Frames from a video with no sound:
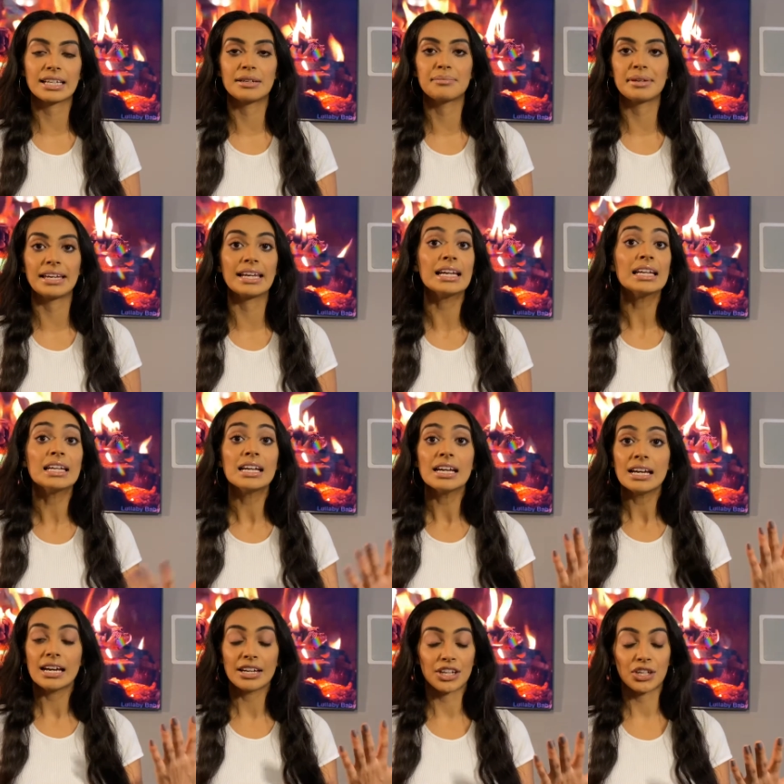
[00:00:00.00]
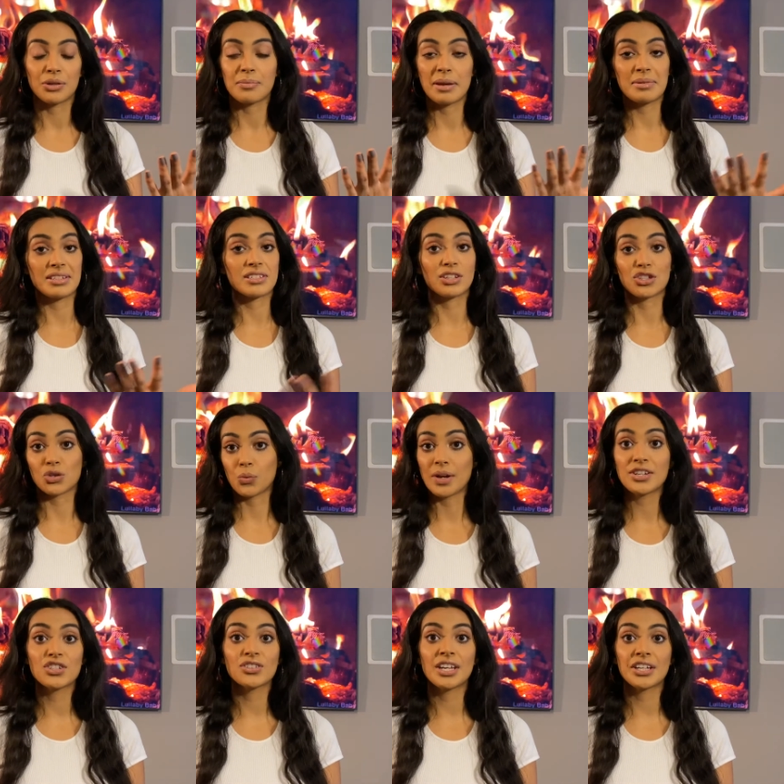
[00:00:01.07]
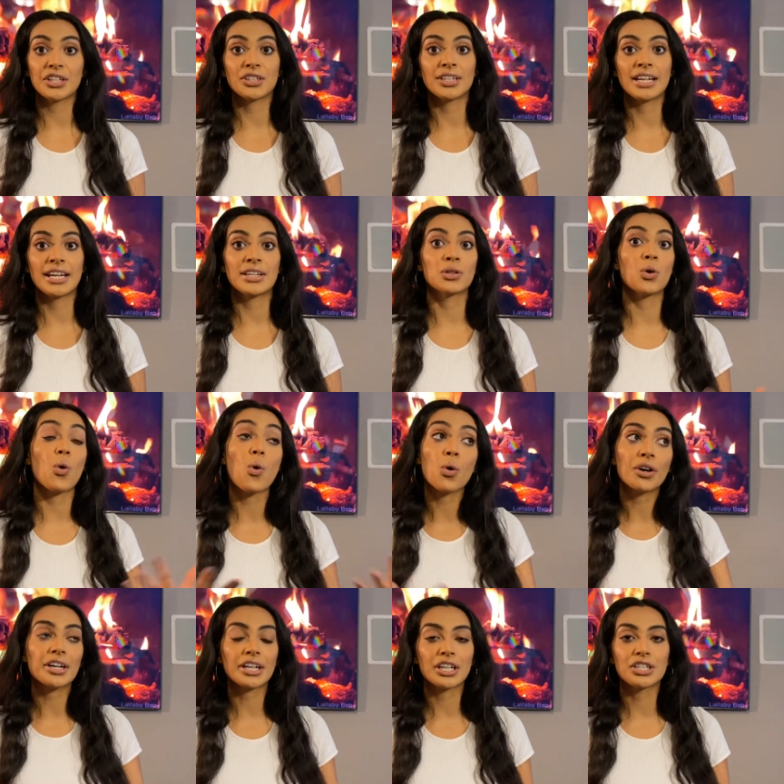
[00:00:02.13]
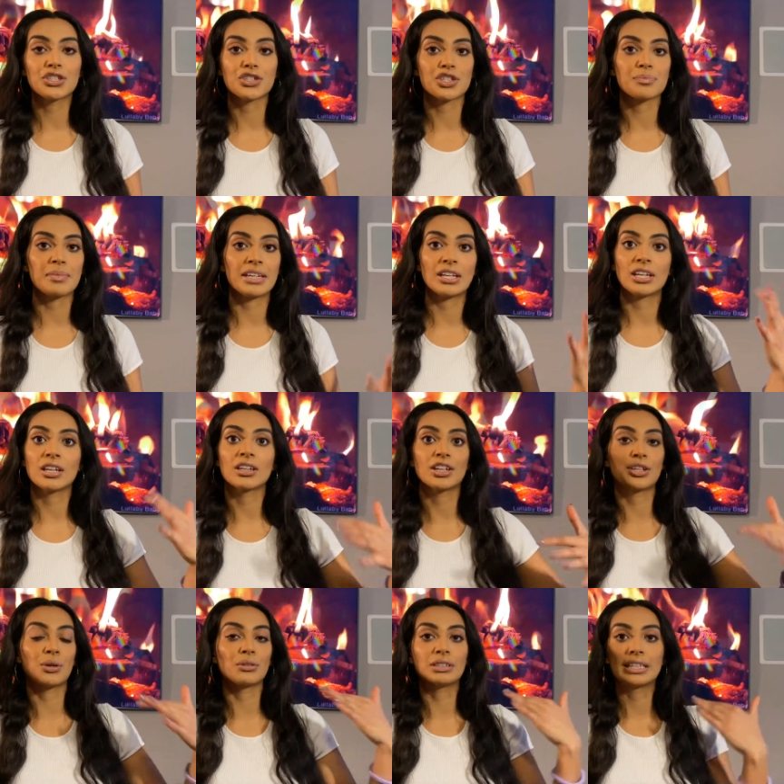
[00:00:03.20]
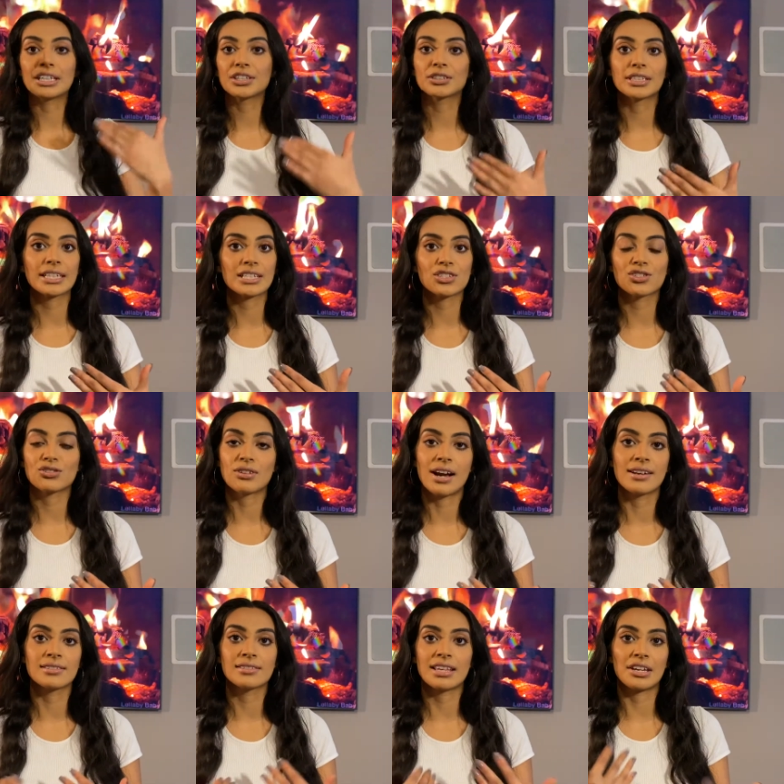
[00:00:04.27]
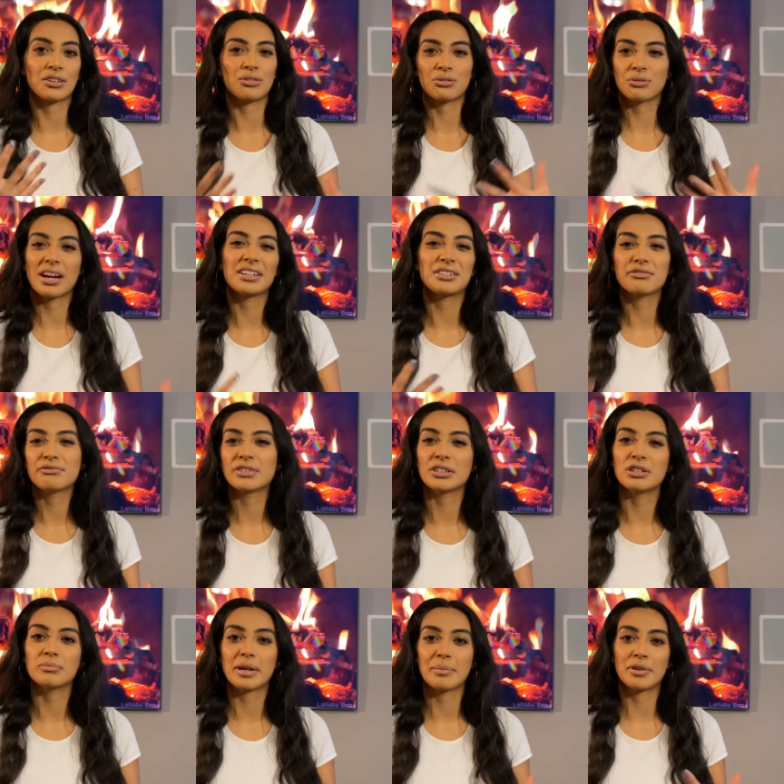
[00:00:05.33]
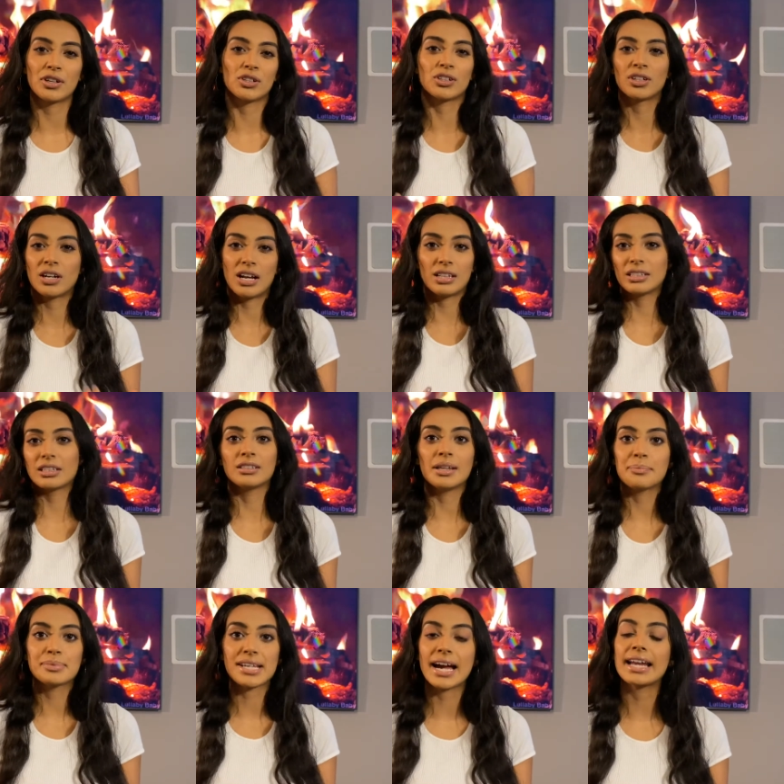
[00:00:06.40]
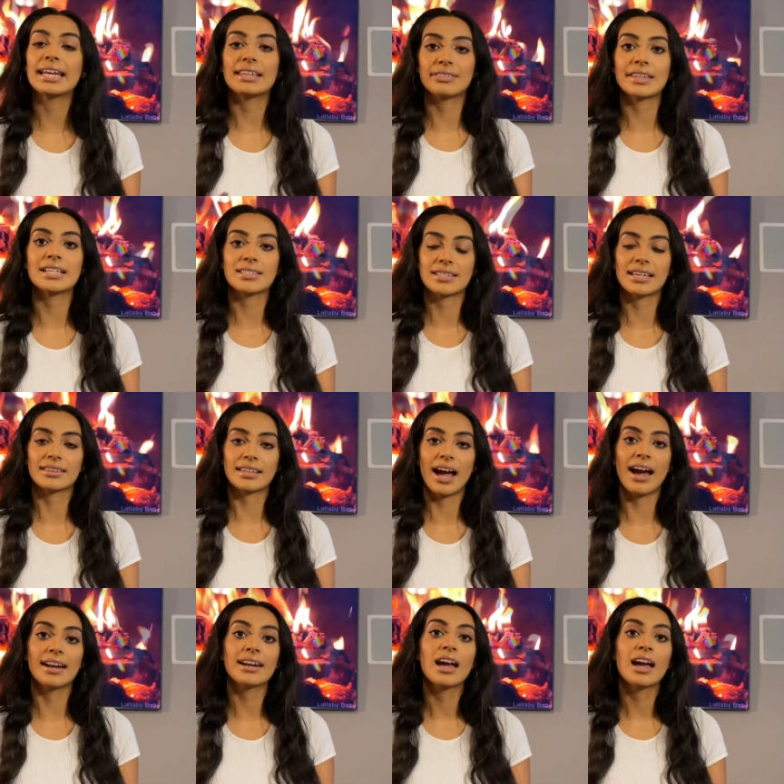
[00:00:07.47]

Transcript: be maybe a situation that you're in, or it could just be, lingering stress that you kind of feel, maybe you're a little uptight and things like that.